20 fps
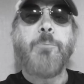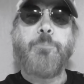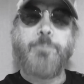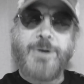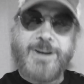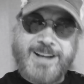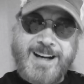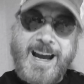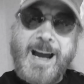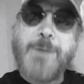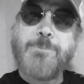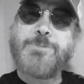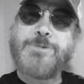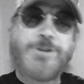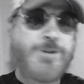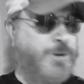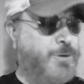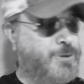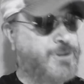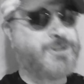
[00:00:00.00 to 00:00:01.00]
but I'm
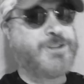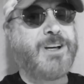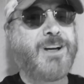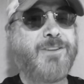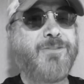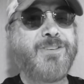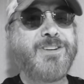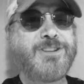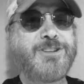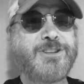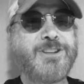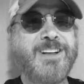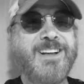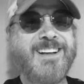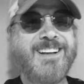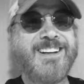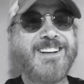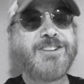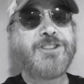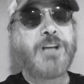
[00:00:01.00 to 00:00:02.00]
too selfish
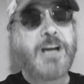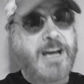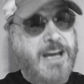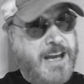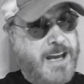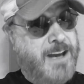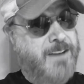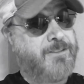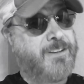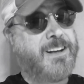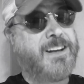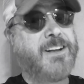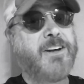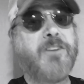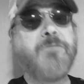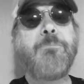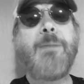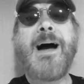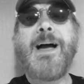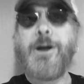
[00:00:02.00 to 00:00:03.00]
to have any
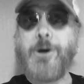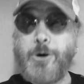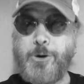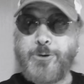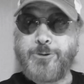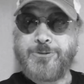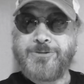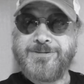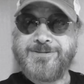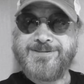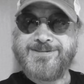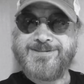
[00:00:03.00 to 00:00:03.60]
of my own.